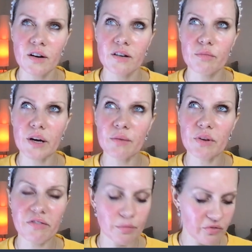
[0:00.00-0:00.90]
Remind me
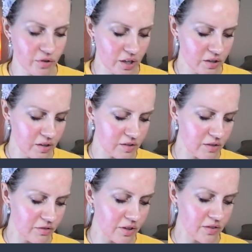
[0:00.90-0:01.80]
if I'm forgetting
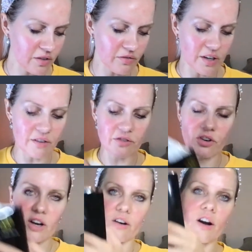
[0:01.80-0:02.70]
something after
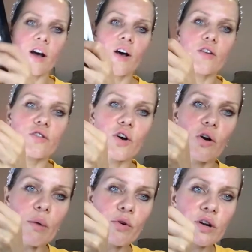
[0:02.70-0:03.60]
care. So
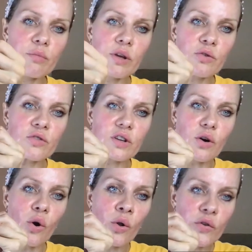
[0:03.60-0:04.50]
I'm going to be using
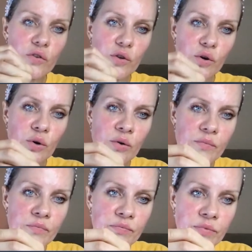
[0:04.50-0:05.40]

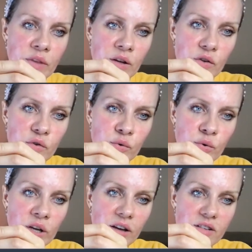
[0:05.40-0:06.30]
also
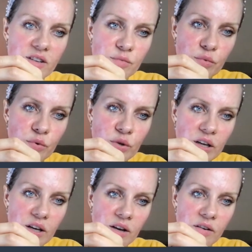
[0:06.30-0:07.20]
soothing and
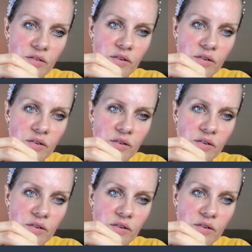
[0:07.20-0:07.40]
smoothing